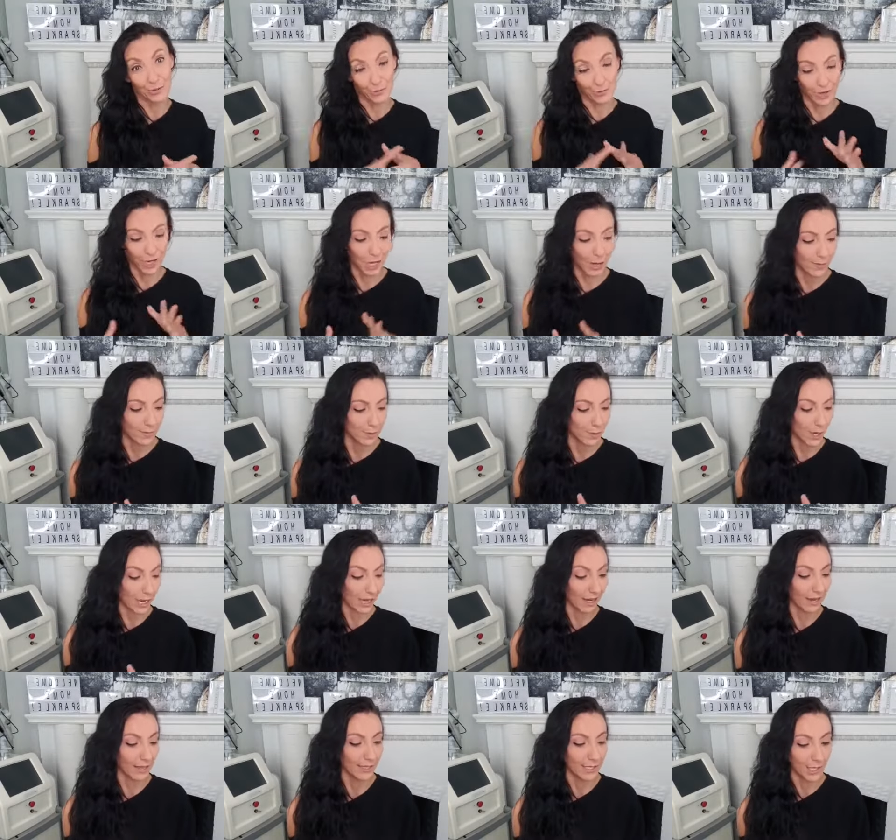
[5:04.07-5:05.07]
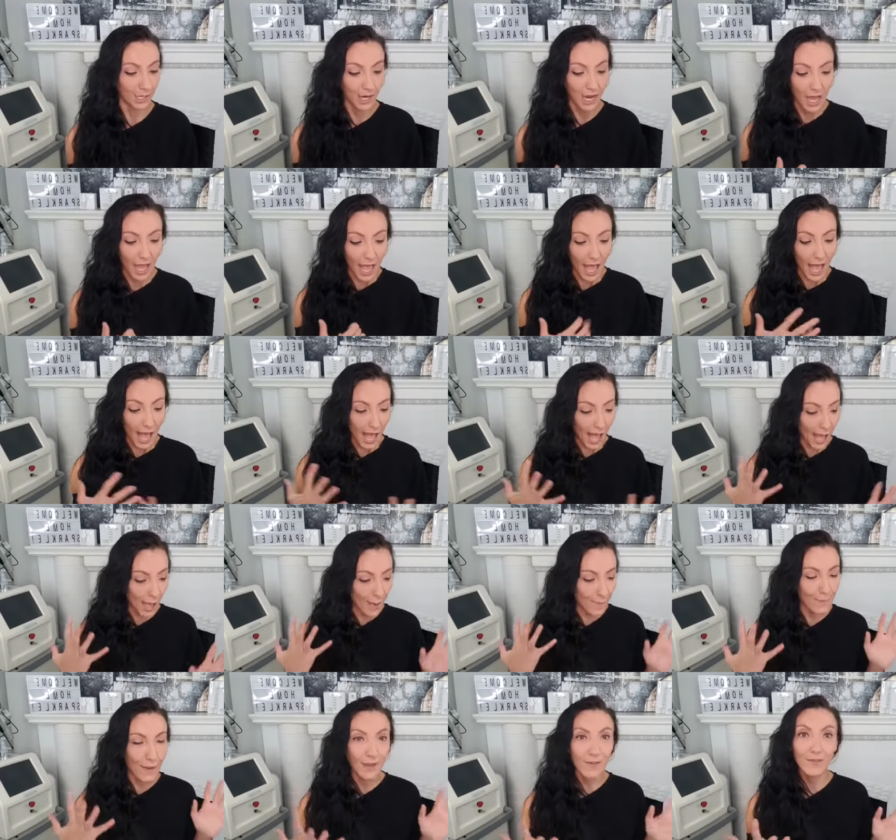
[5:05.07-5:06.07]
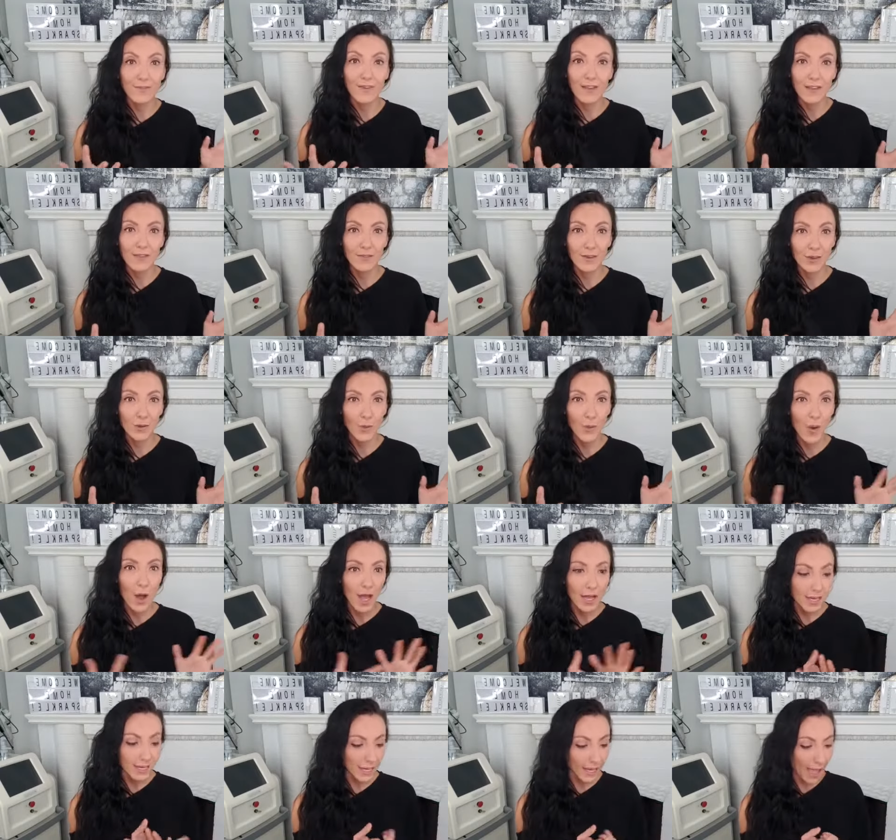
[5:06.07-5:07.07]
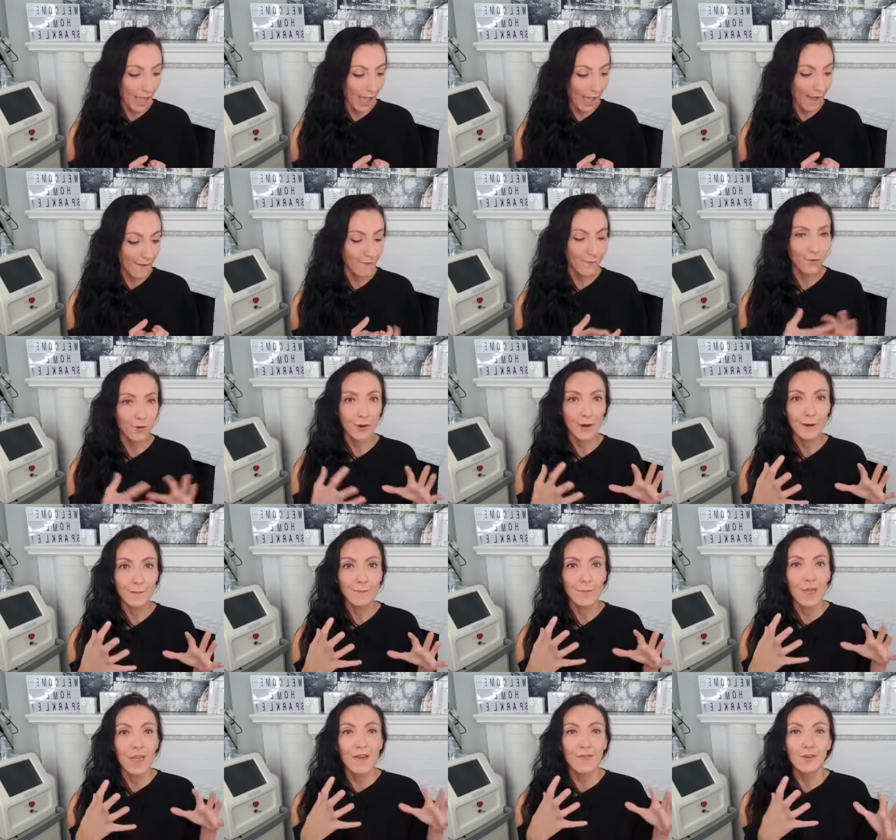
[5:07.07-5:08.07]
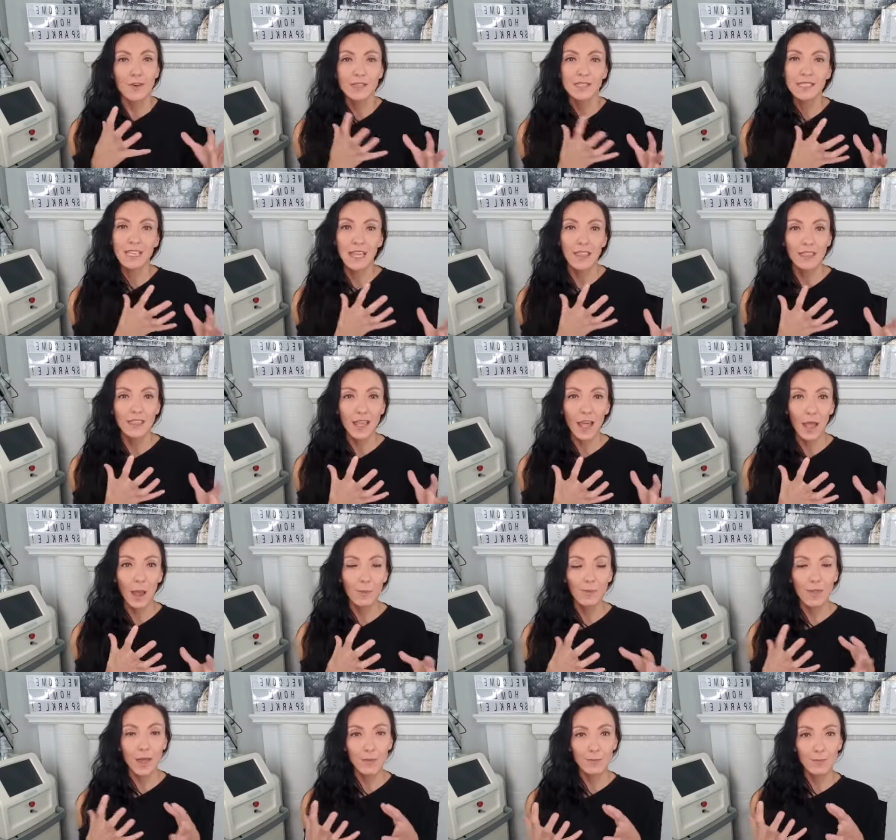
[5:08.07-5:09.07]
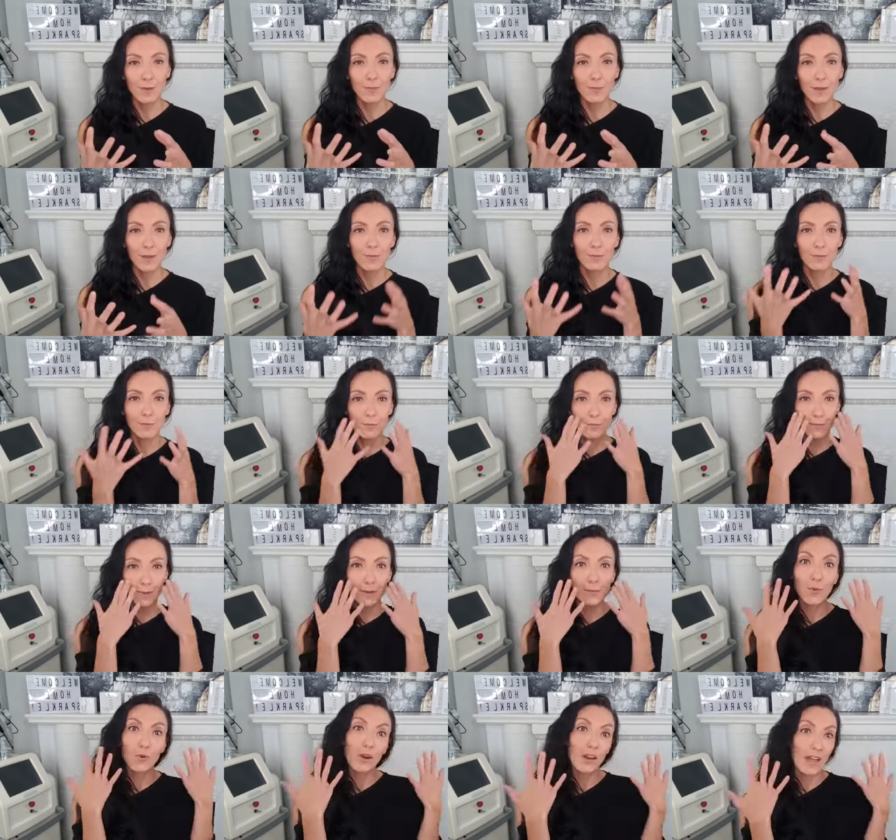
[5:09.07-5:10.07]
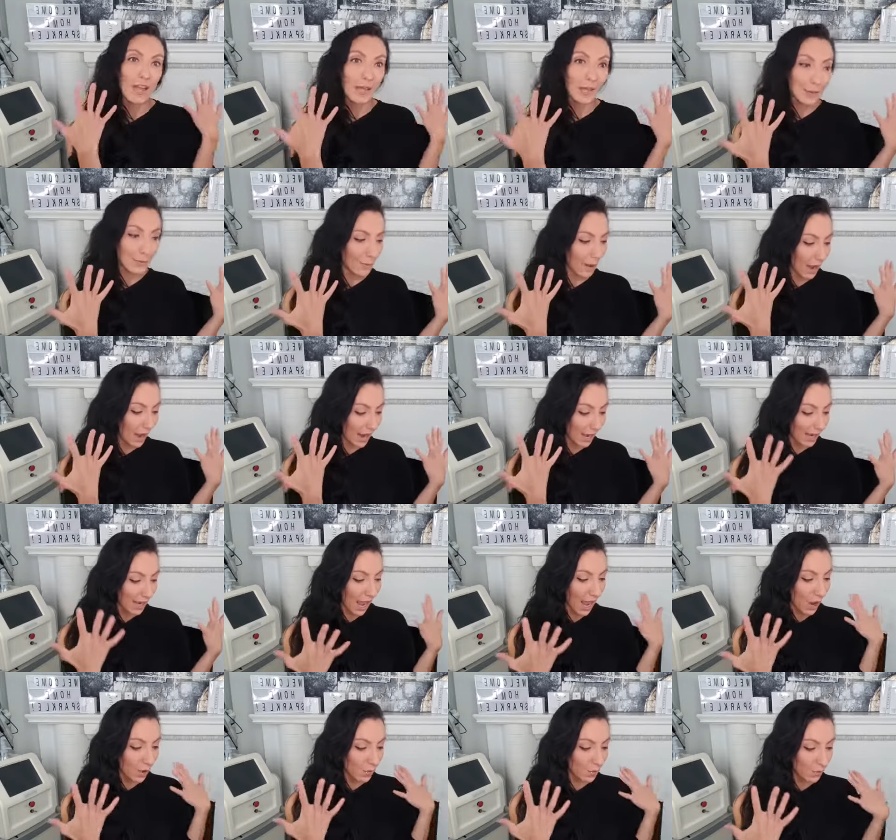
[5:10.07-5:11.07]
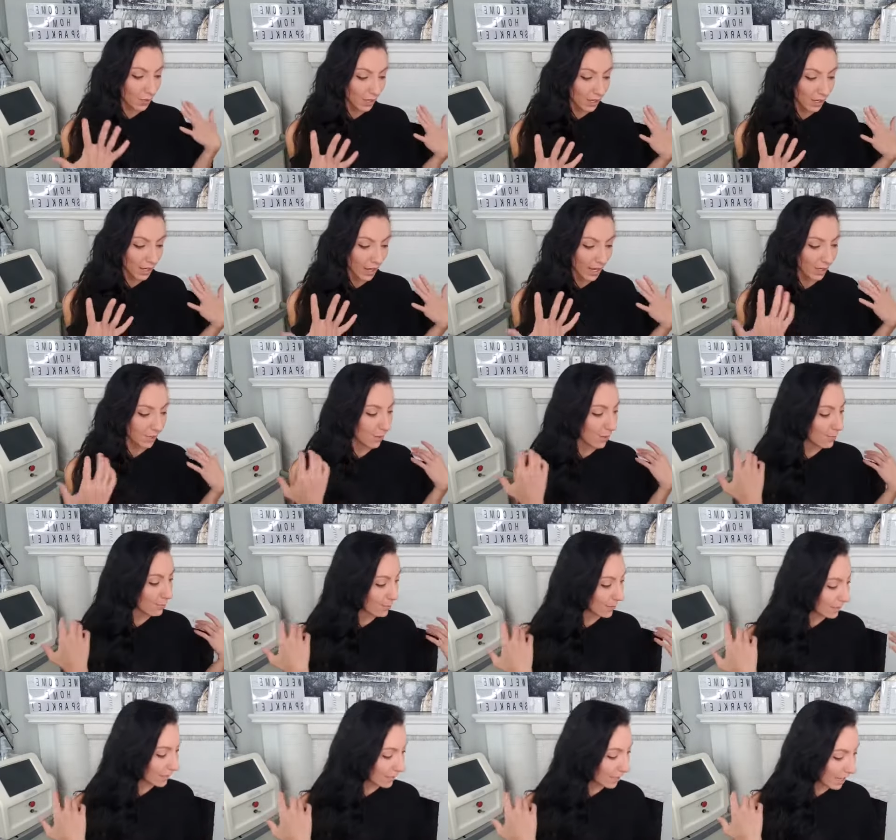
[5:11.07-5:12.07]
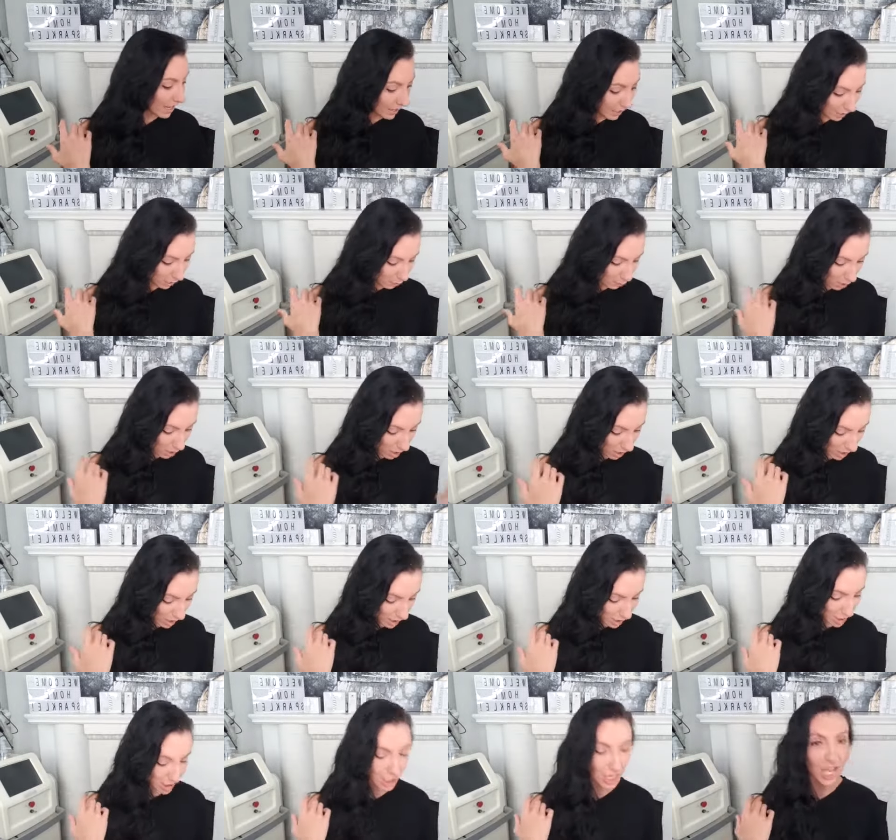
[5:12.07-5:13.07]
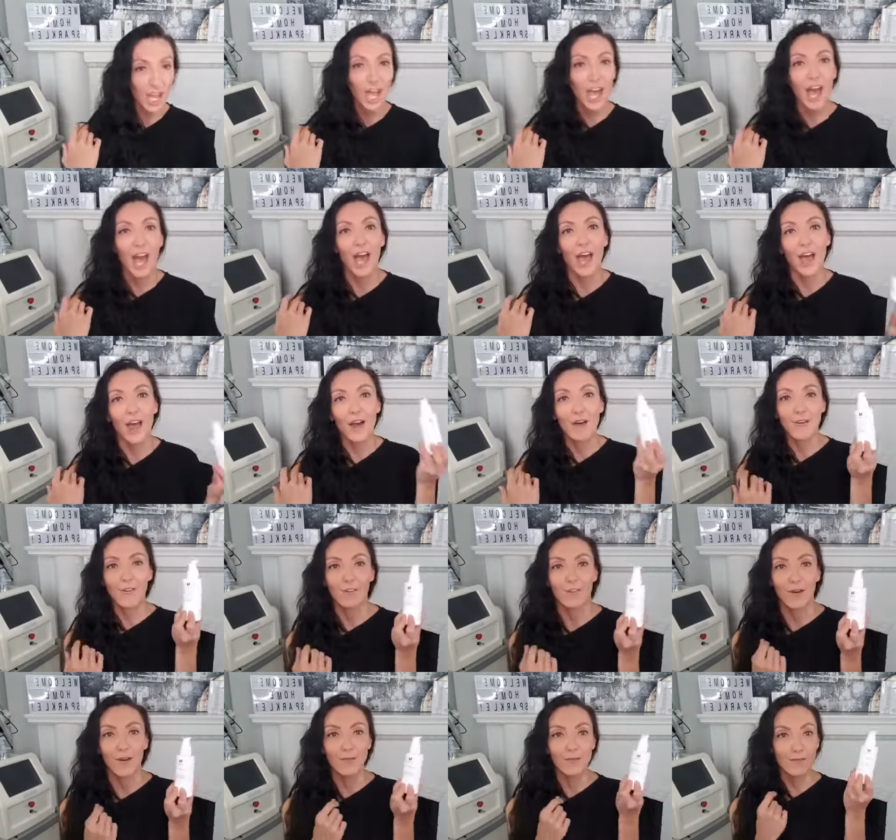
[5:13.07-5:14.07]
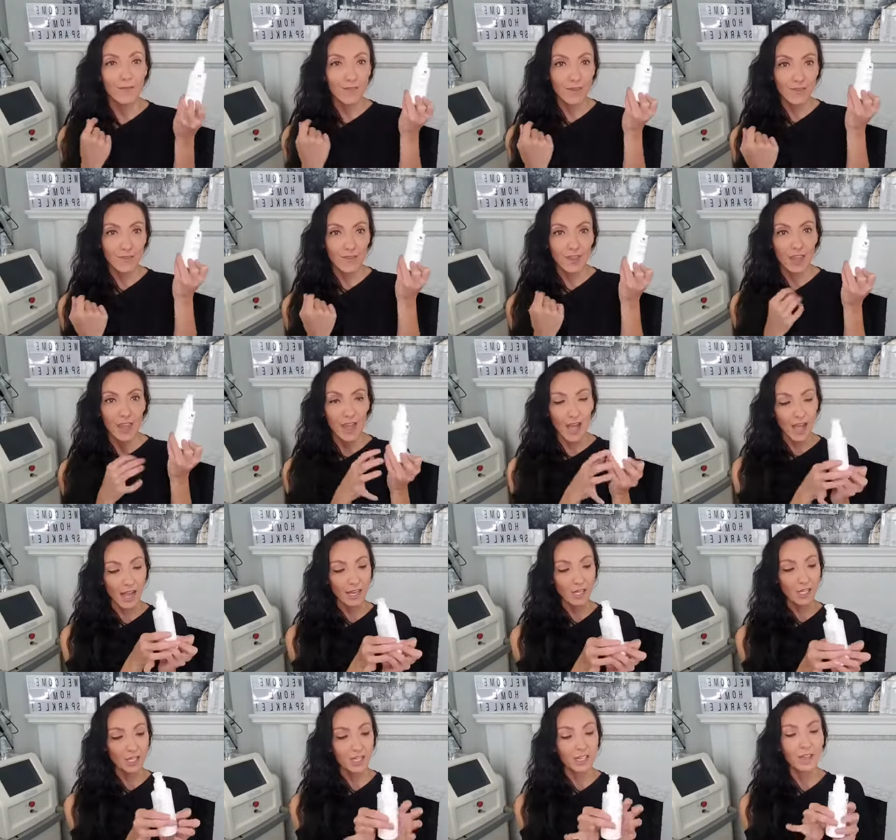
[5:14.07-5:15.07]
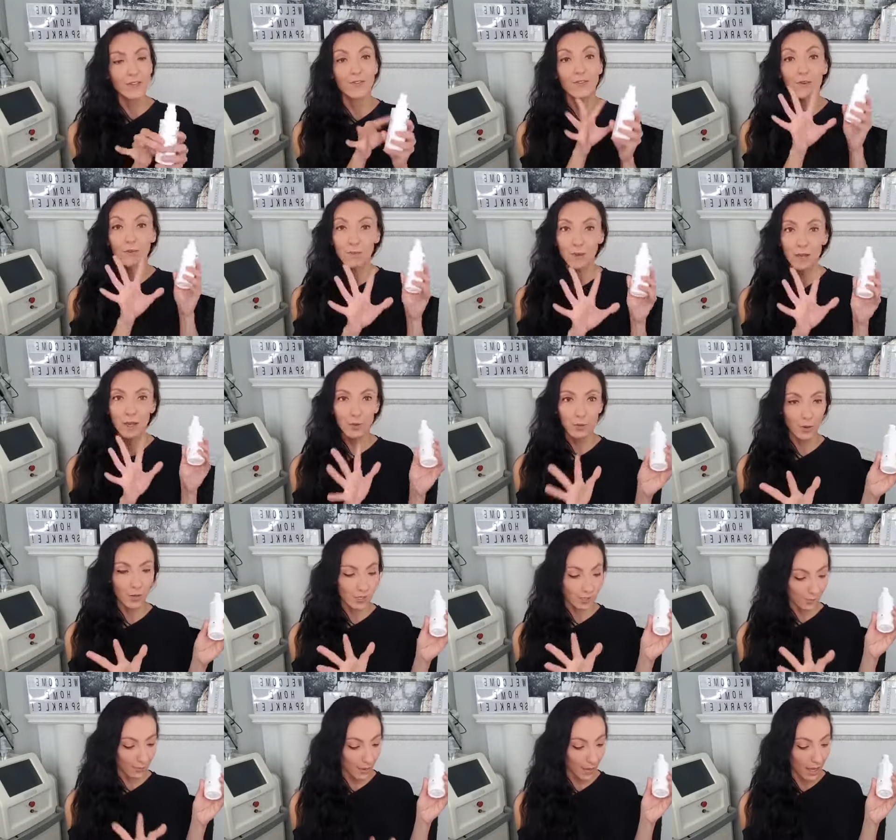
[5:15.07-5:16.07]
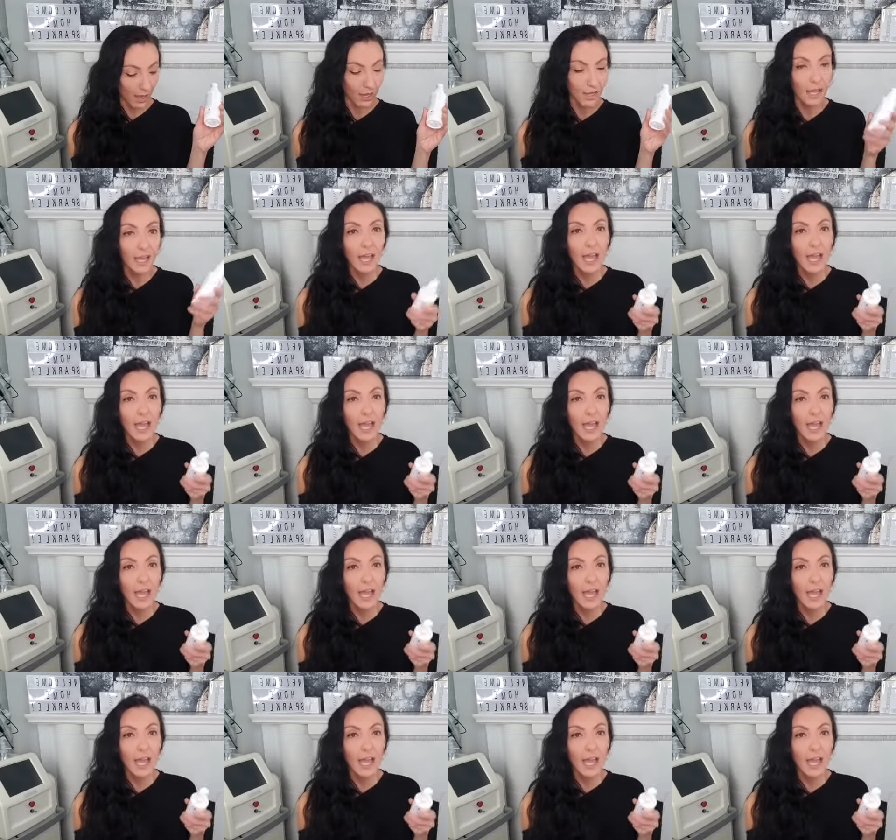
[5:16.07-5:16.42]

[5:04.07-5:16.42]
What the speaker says: when it comes to a cleanser. My favorite one for skin type that maybe be more like mine, I really like the medicated wash from Vivier. Actually, for me it works well,